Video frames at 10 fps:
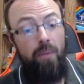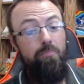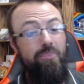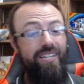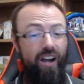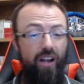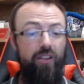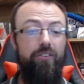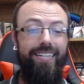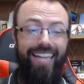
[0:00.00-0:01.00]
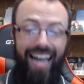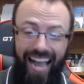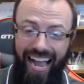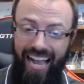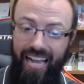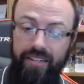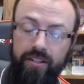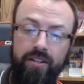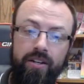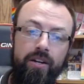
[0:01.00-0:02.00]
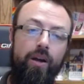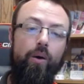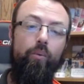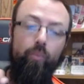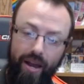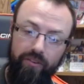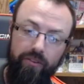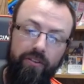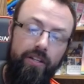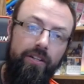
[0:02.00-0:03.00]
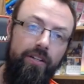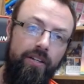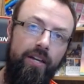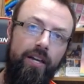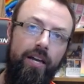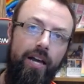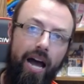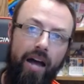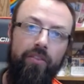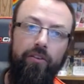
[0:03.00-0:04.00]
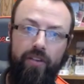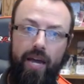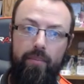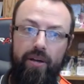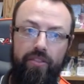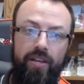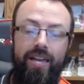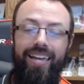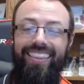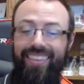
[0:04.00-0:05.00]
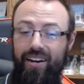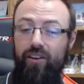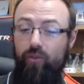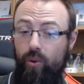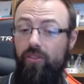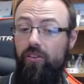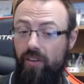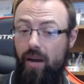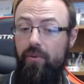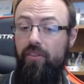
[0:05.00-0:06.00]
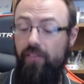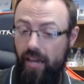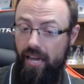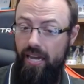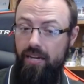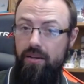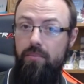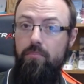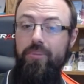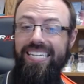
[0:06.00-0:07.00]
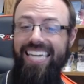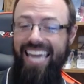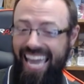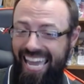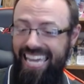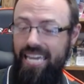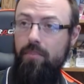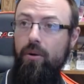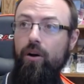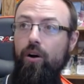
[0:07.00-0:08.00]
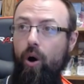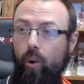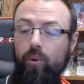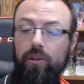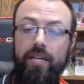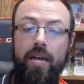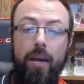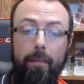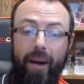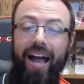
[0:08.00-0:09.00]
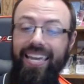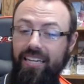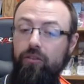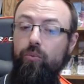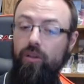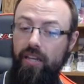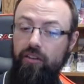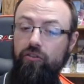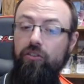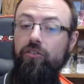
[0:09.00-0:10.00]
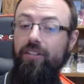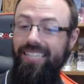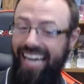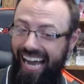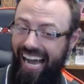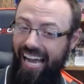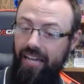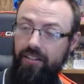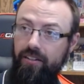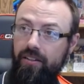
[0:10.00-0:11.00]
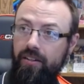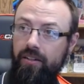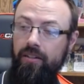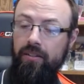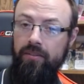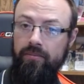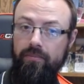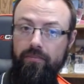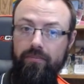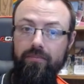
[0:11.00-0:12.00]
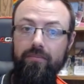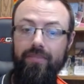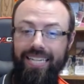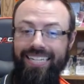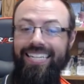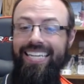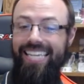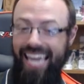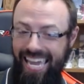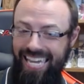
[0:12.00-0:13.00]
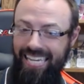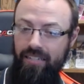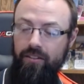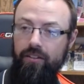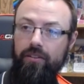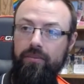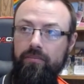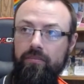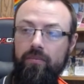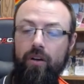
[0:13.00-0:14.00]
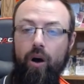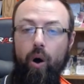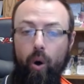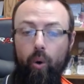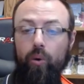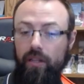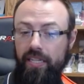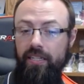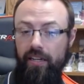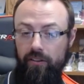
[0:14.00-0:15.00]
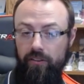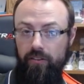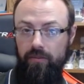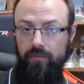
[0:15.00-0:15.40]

Because God rested on the Sabbath, therefore the Sabbath day became holy by its relation to God. It gained holiness.